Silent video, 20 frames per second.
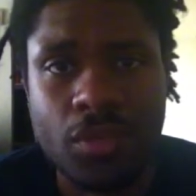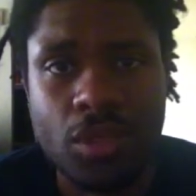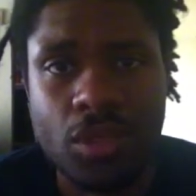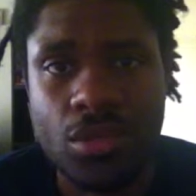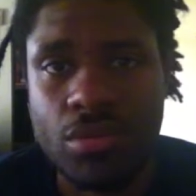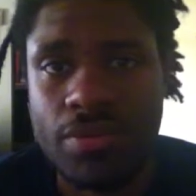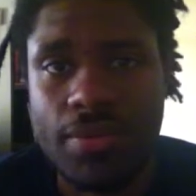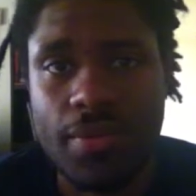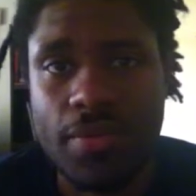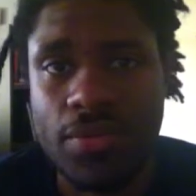
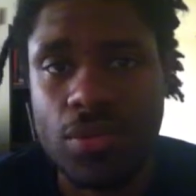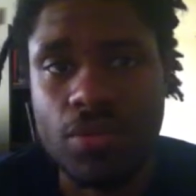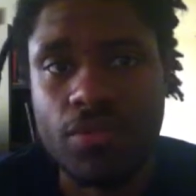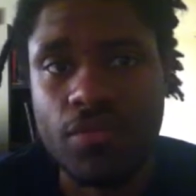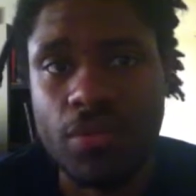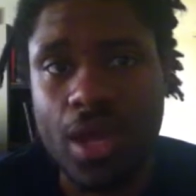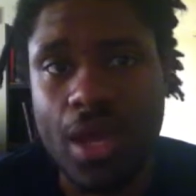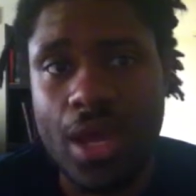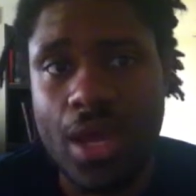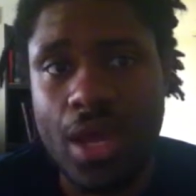You've you've
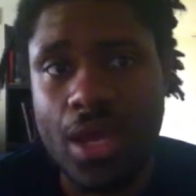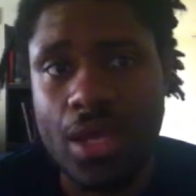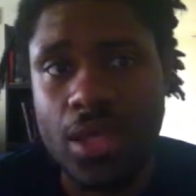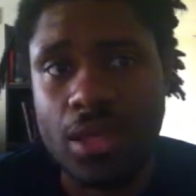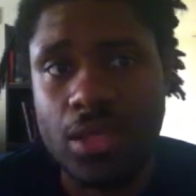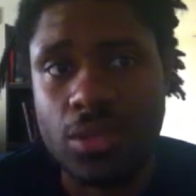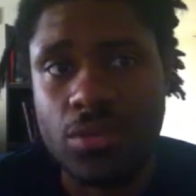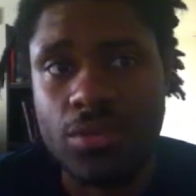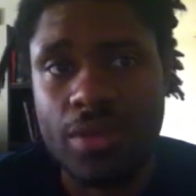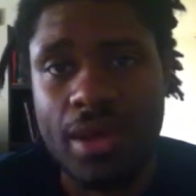
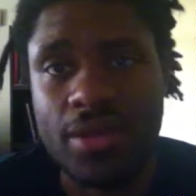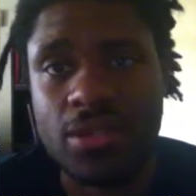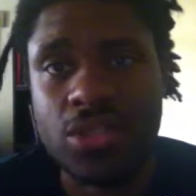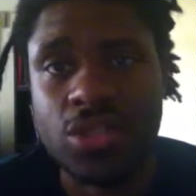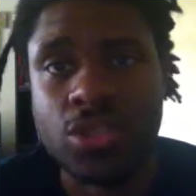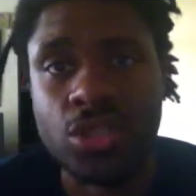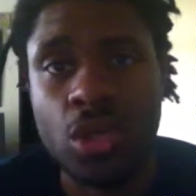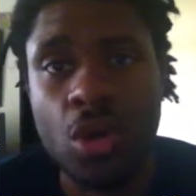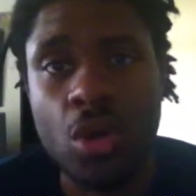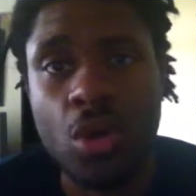had you had
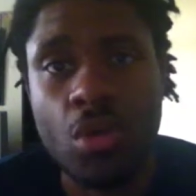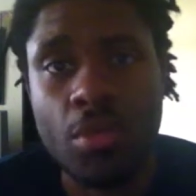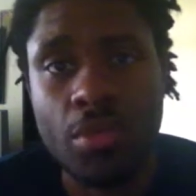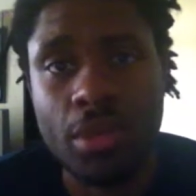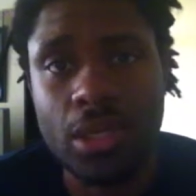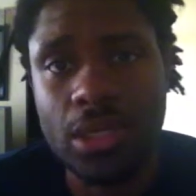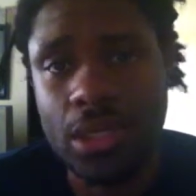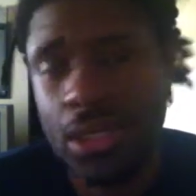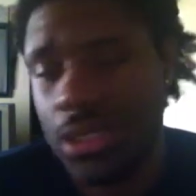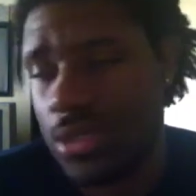so
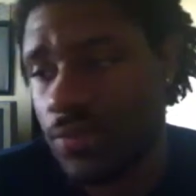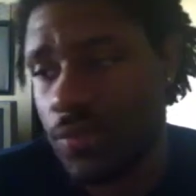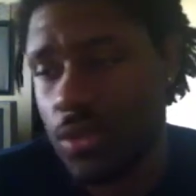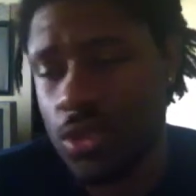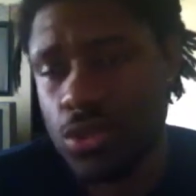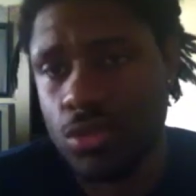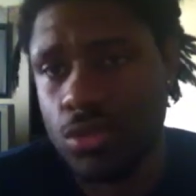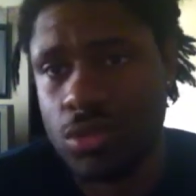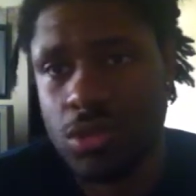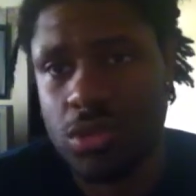many
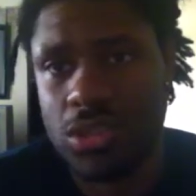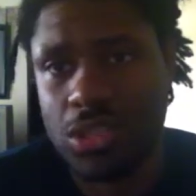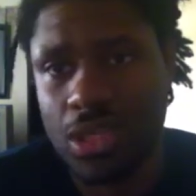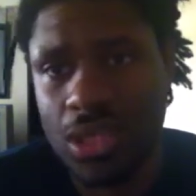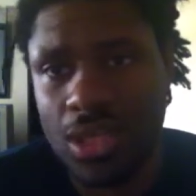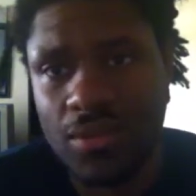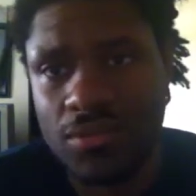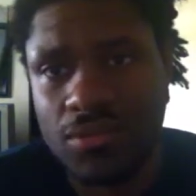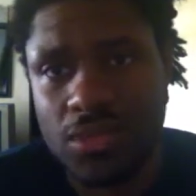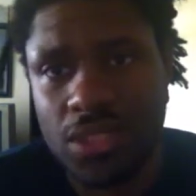individuals.
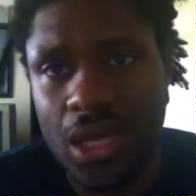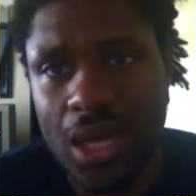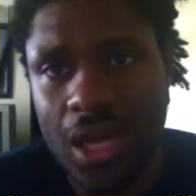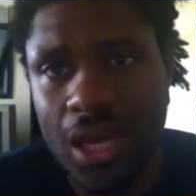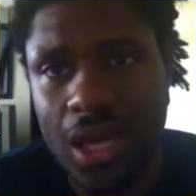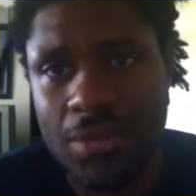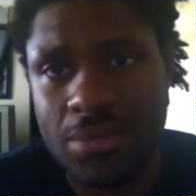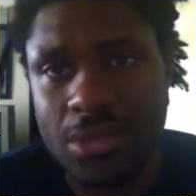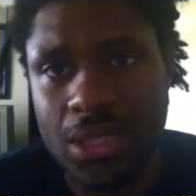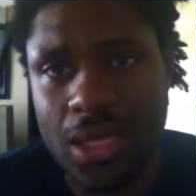Steve
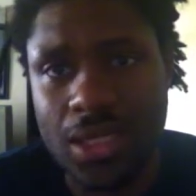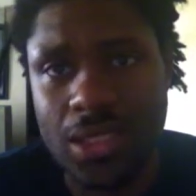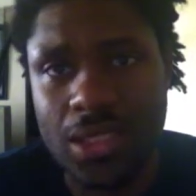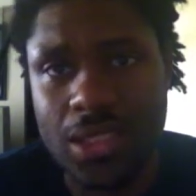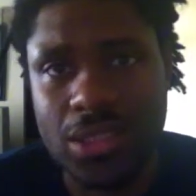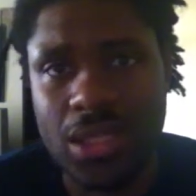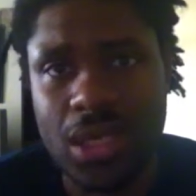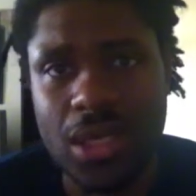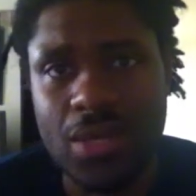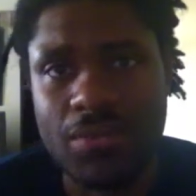Jobs got
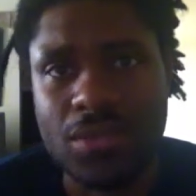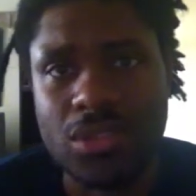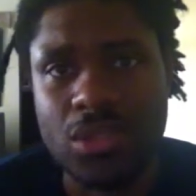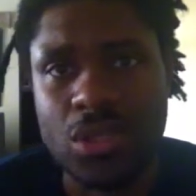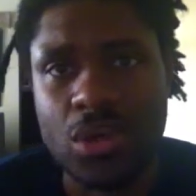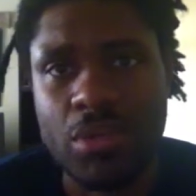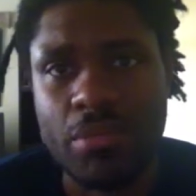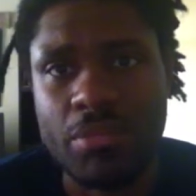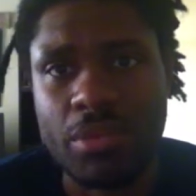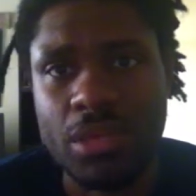kicked out of his
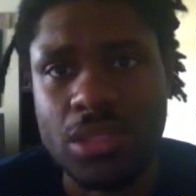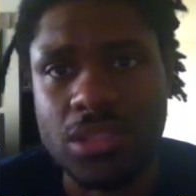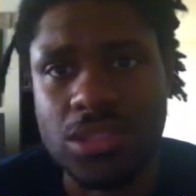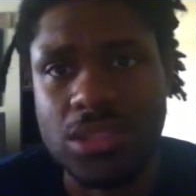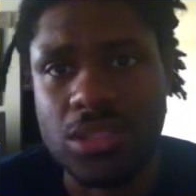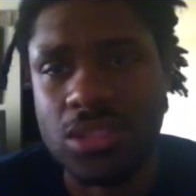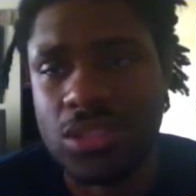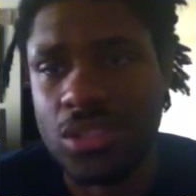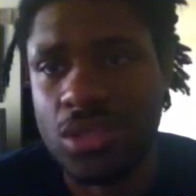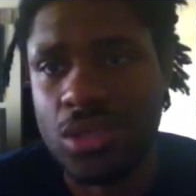own
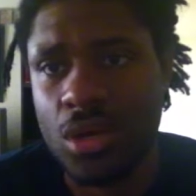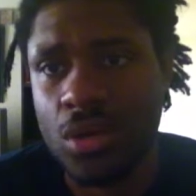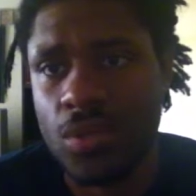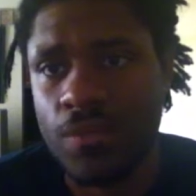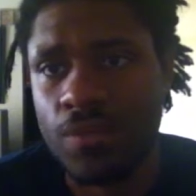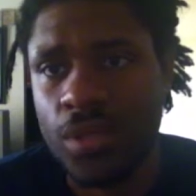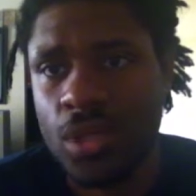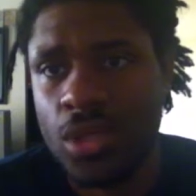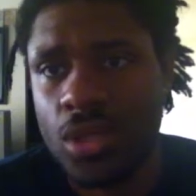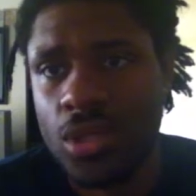business. You
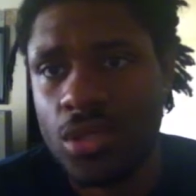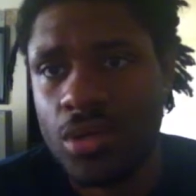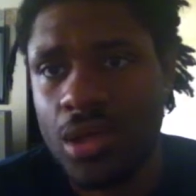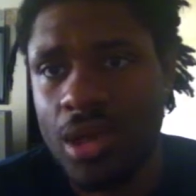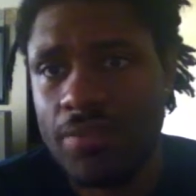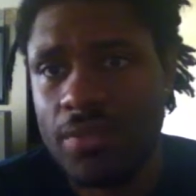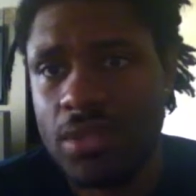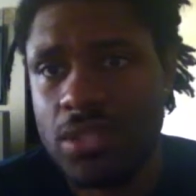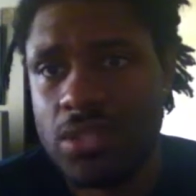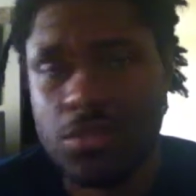know, you
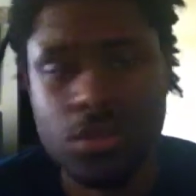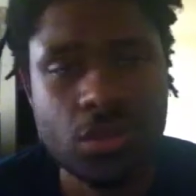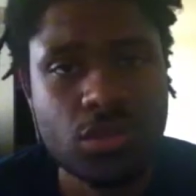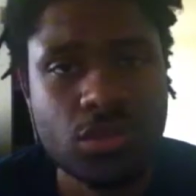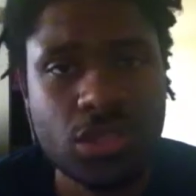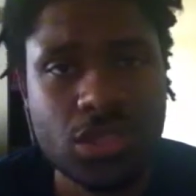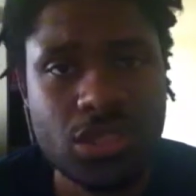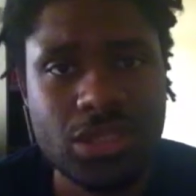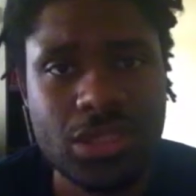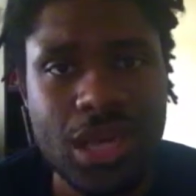have these
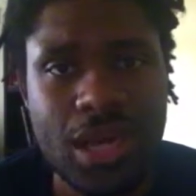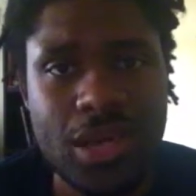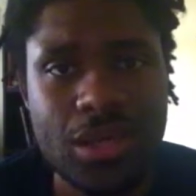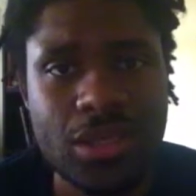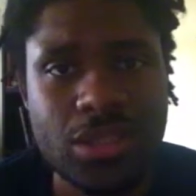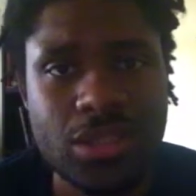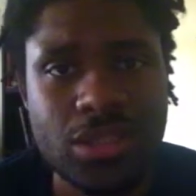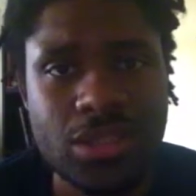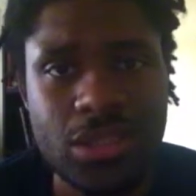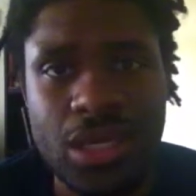music
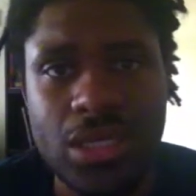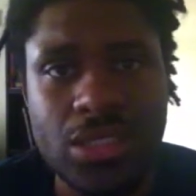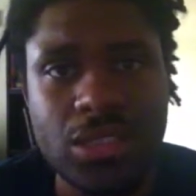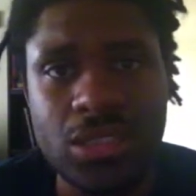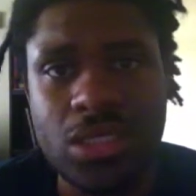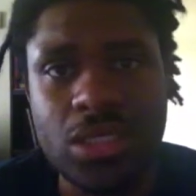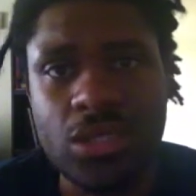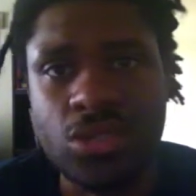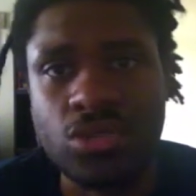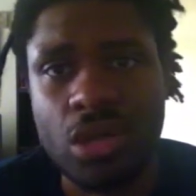talents. Jay
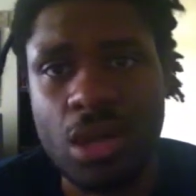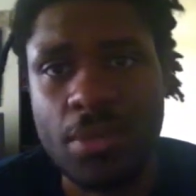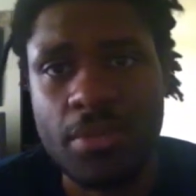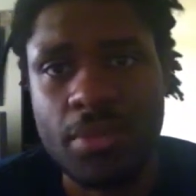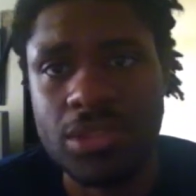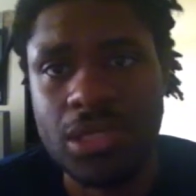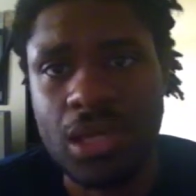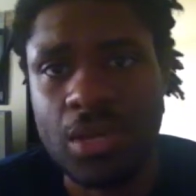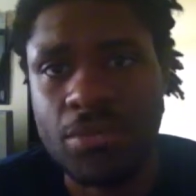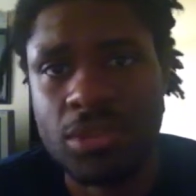Z didn't drop
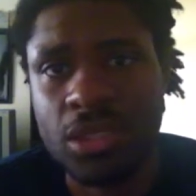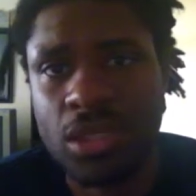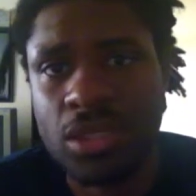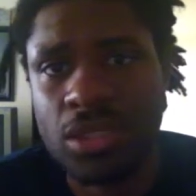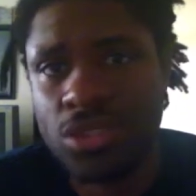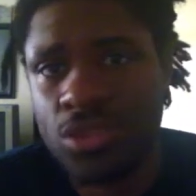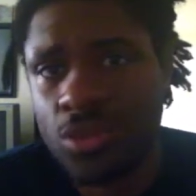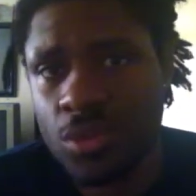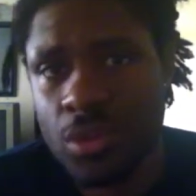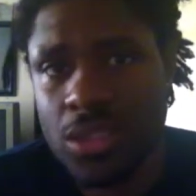his album until
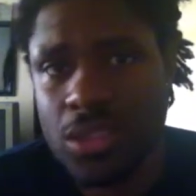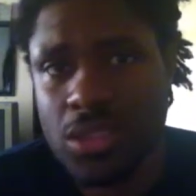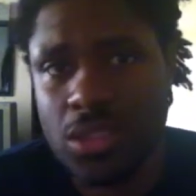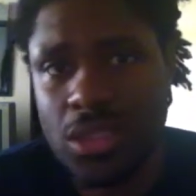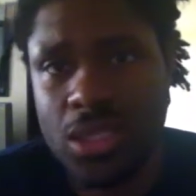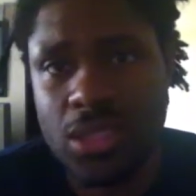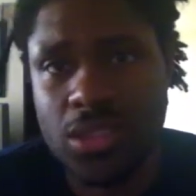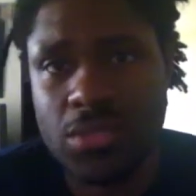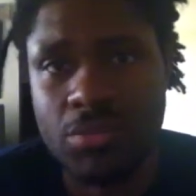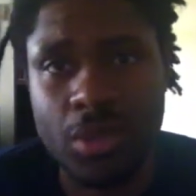he's
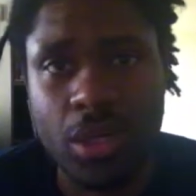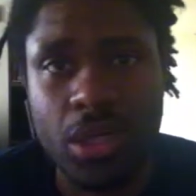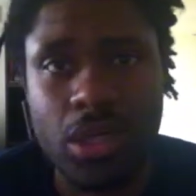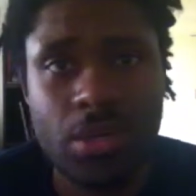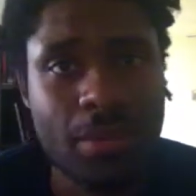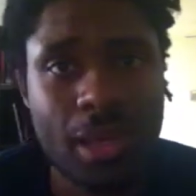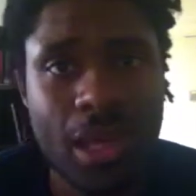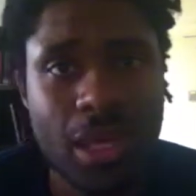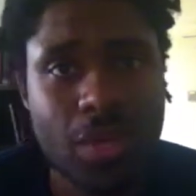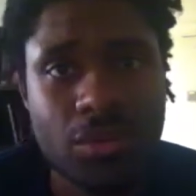26. Bernie
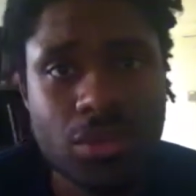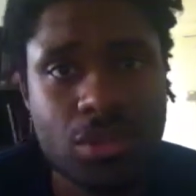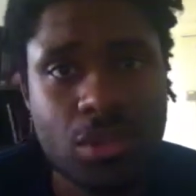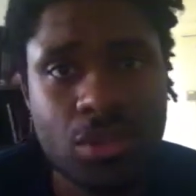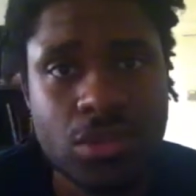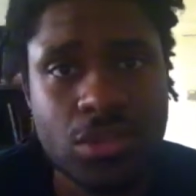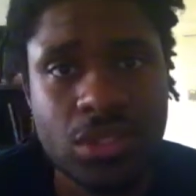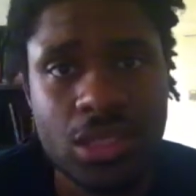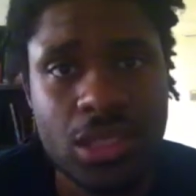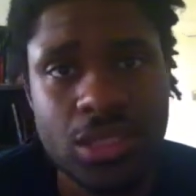Mac was
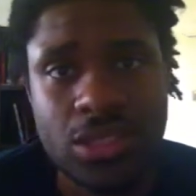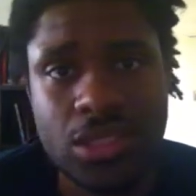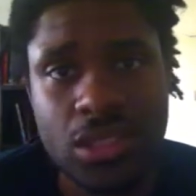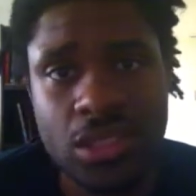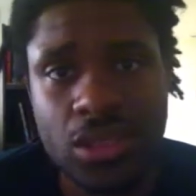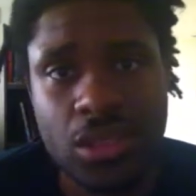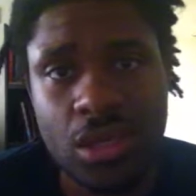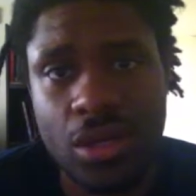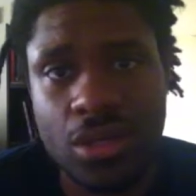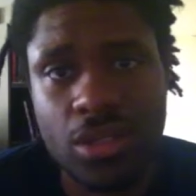on stage
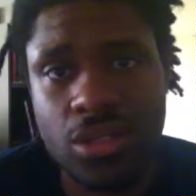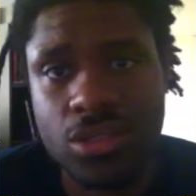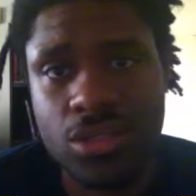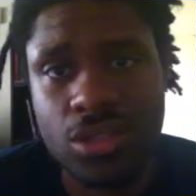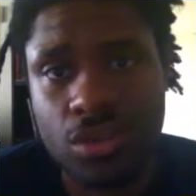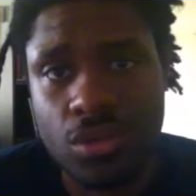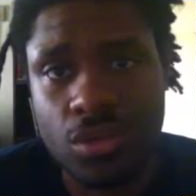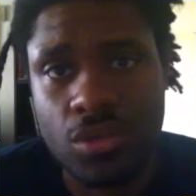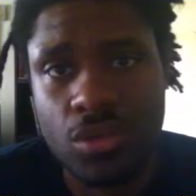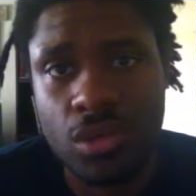at
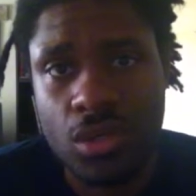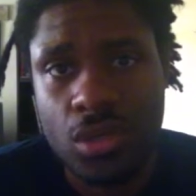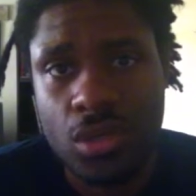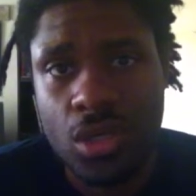32.